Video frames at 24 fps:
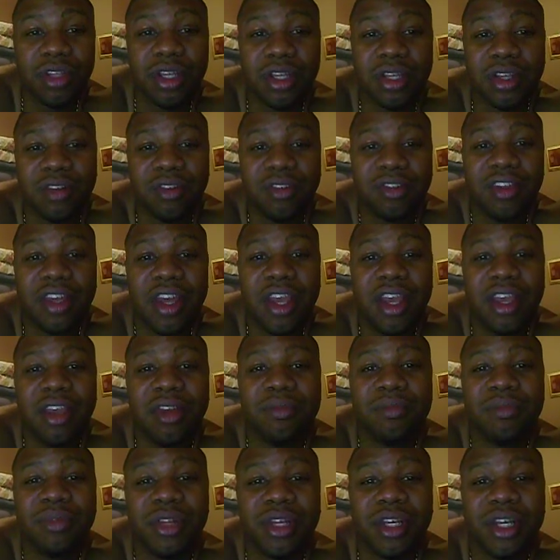is
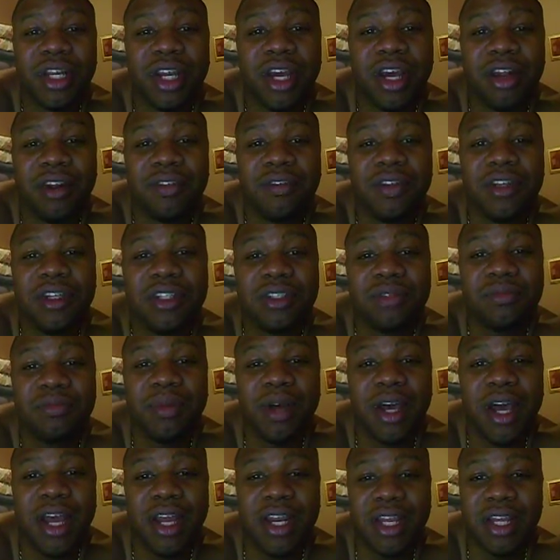taking blood out of his
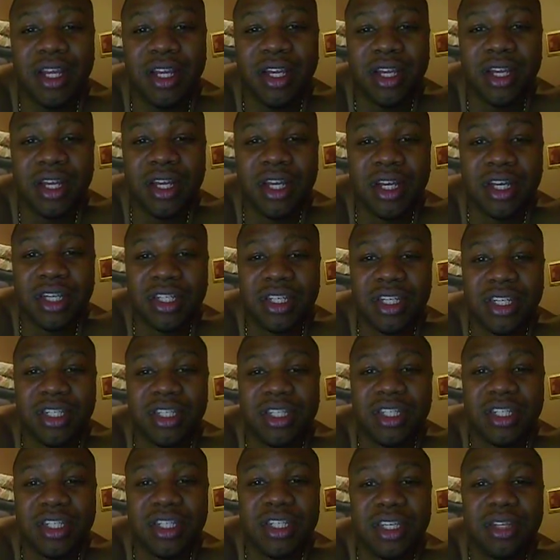body
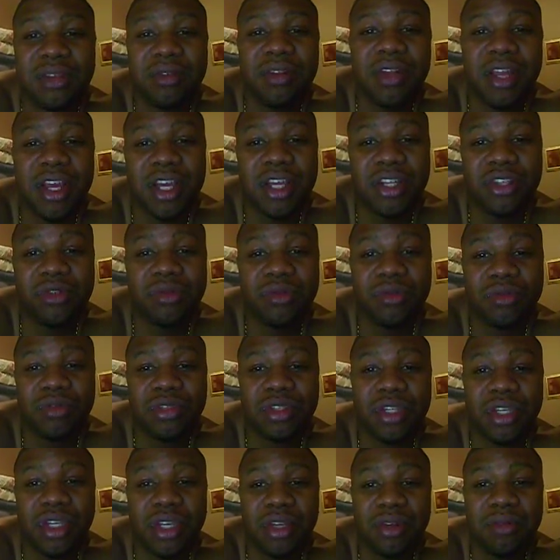doesn't seem natural
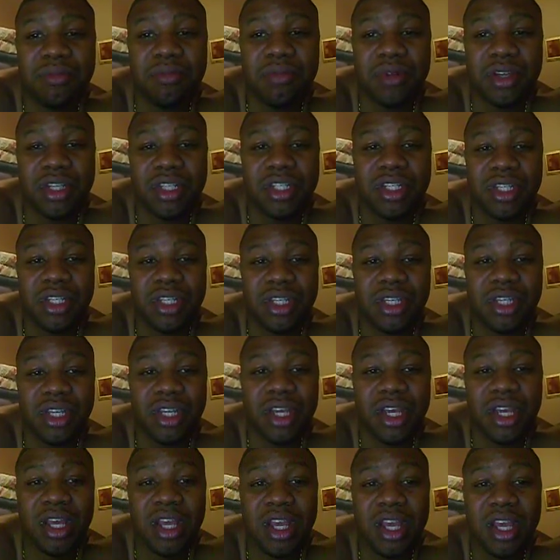to him mentally,
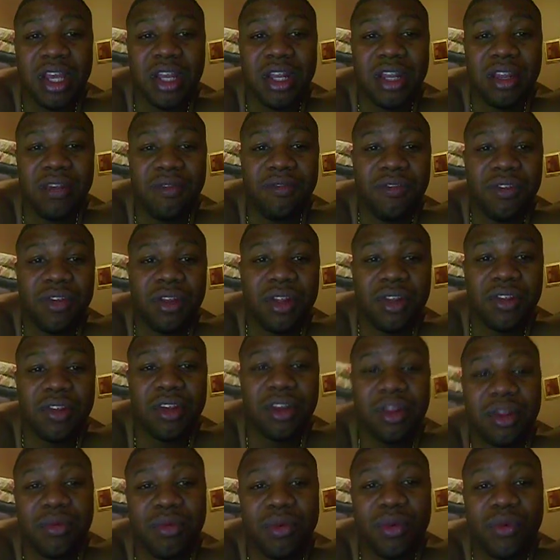and they feel
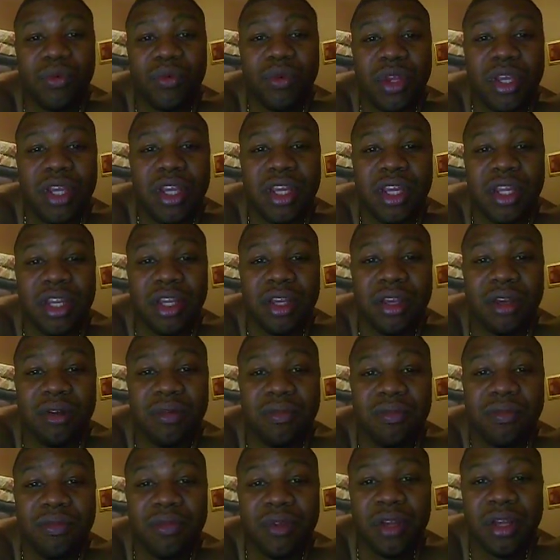that it will weaken
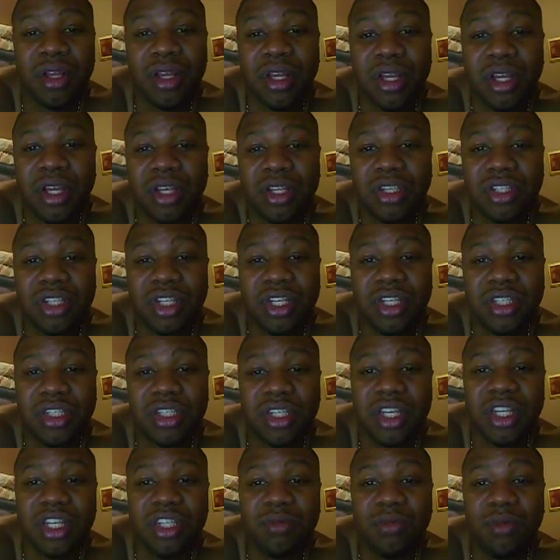him just
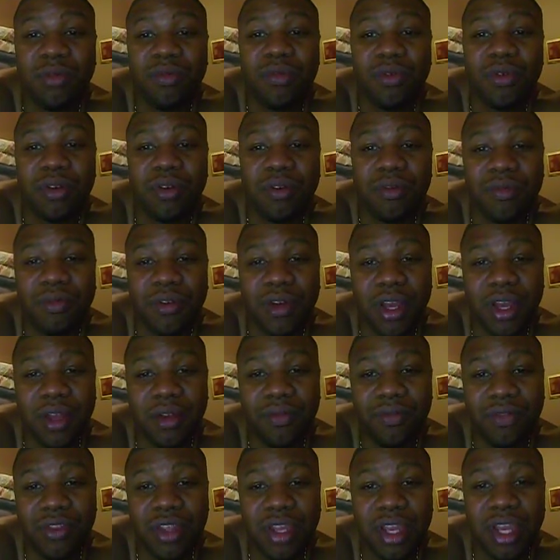days before the fight.
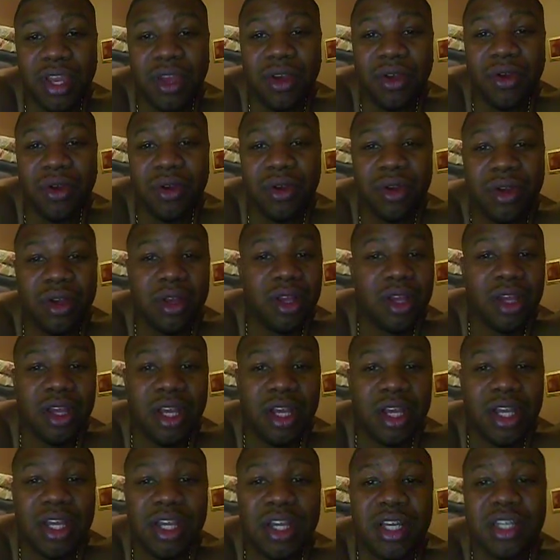Or
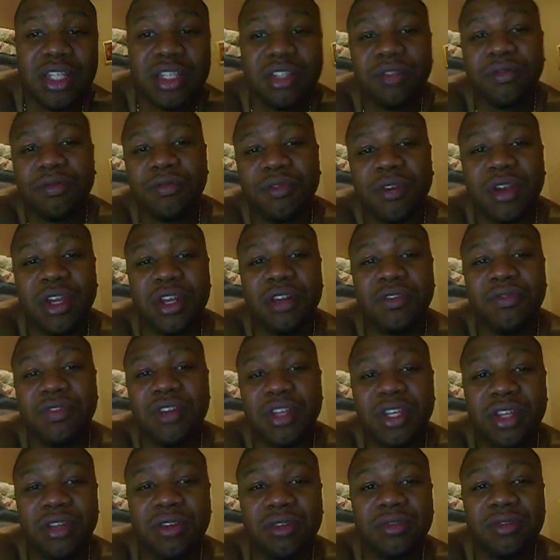he is afraid of
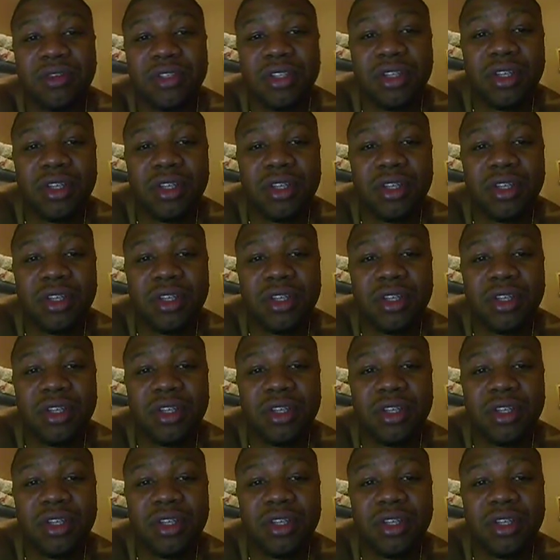needles